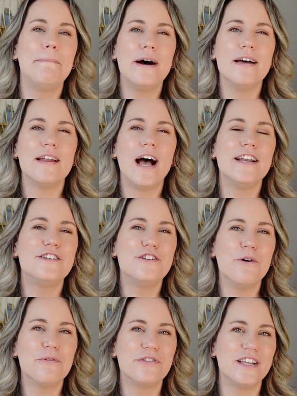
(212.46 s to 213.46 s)
But I
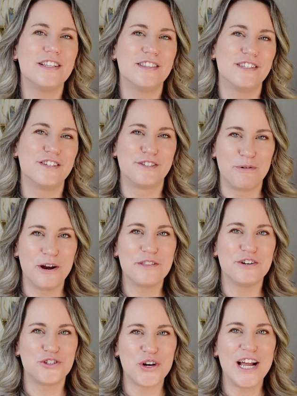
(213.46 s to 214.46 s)
don't think this is where
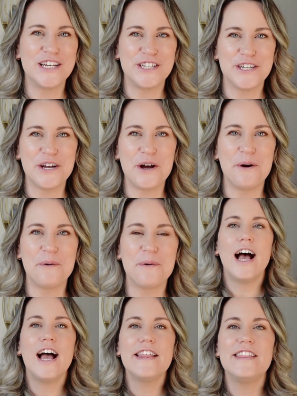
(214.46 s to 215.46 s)
they're trying to go.
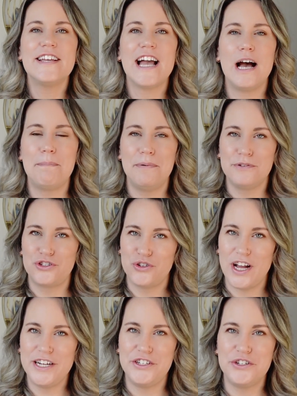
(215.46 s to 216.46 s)
I think Apple's
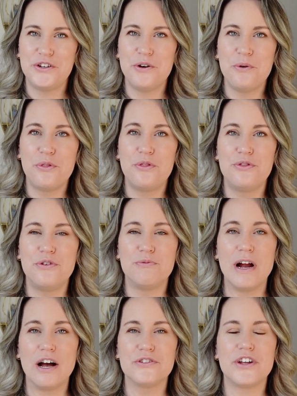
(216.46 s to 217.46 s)
trying to go the
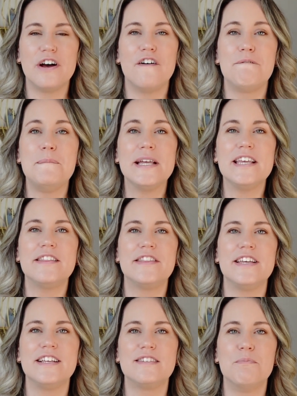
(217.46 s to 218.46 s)
route of making
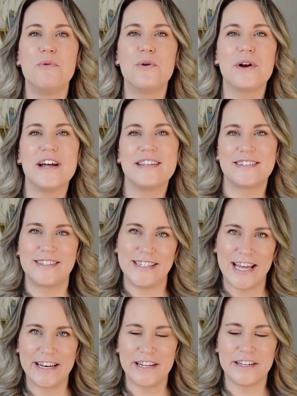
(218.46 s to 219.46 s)
things more
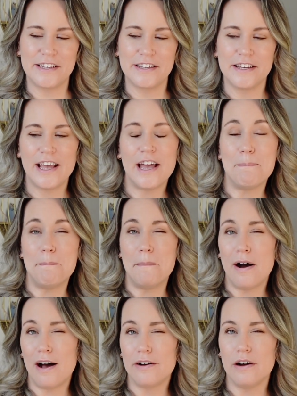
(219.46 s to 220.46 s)
aesthetic,
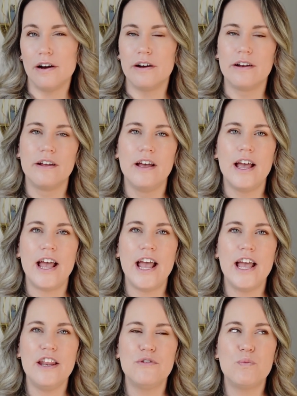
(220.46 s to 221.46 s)
modern.
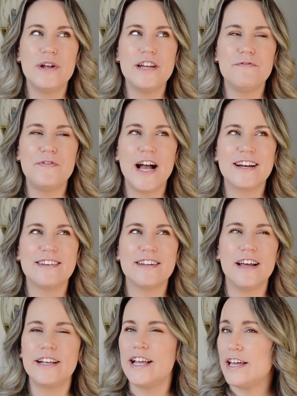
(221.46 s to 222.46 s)
And when in fact,
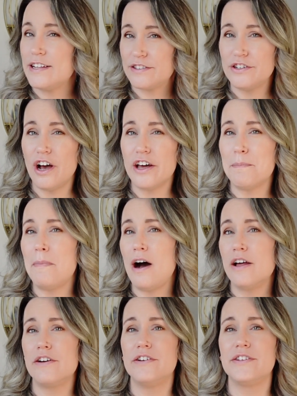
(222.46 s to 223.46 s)
again, it's not a
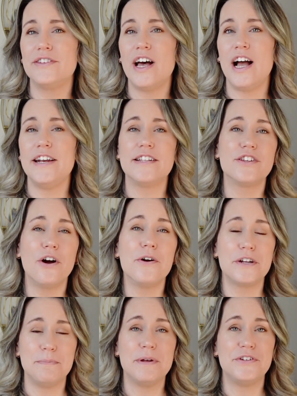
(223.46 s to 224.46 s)
modern design, it's
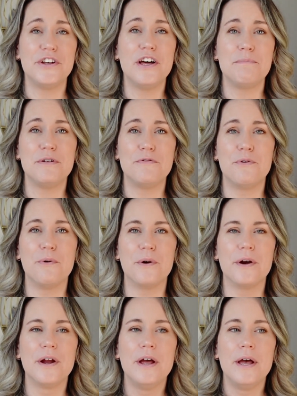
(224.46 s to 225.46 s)
already been done
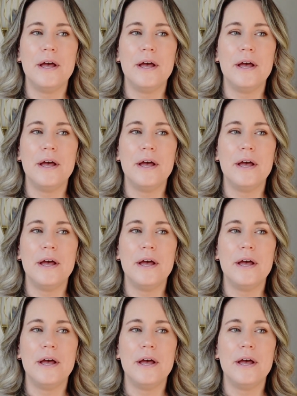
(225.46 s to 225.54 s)
before,